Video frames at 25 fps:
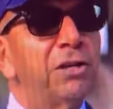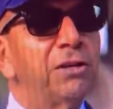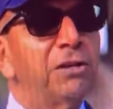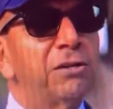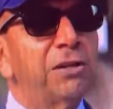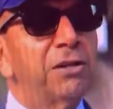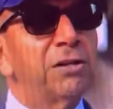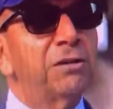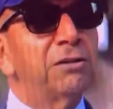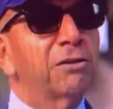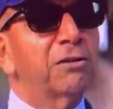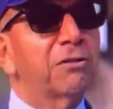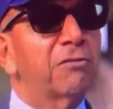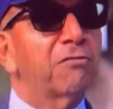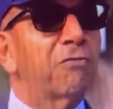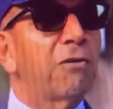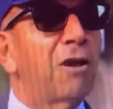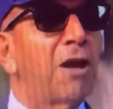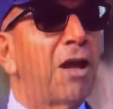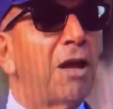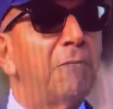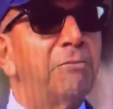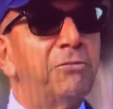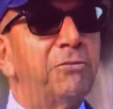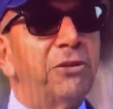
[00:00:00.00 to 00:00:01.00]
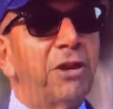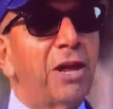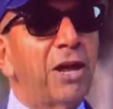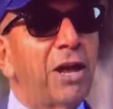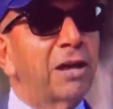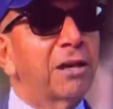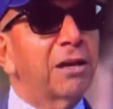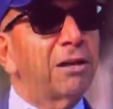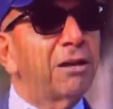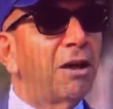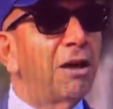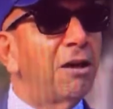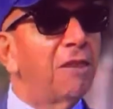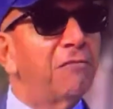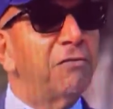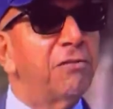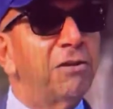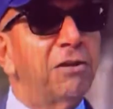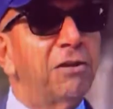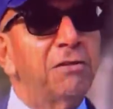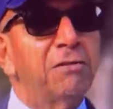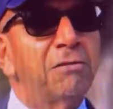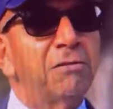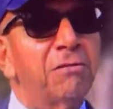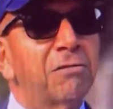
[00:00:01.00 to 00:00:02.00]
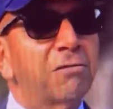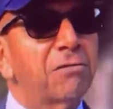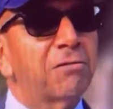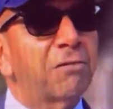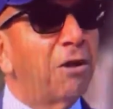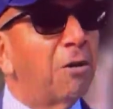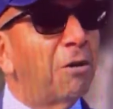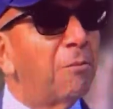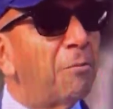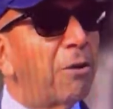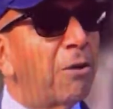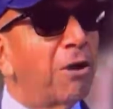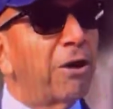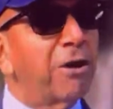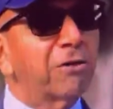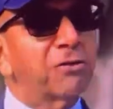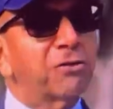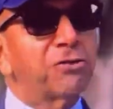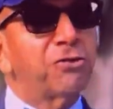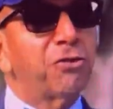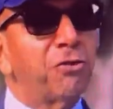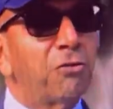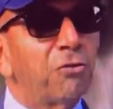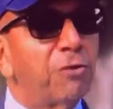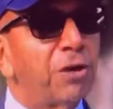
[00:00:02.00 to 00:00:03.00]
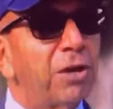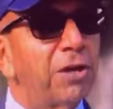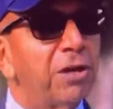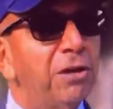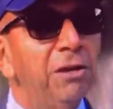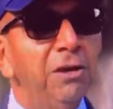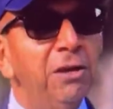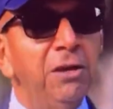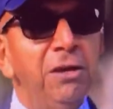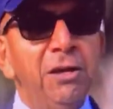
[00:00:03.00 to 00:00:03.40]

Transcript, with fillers: Linda Cropp, Jack Evans, uh, Mark Tuohey,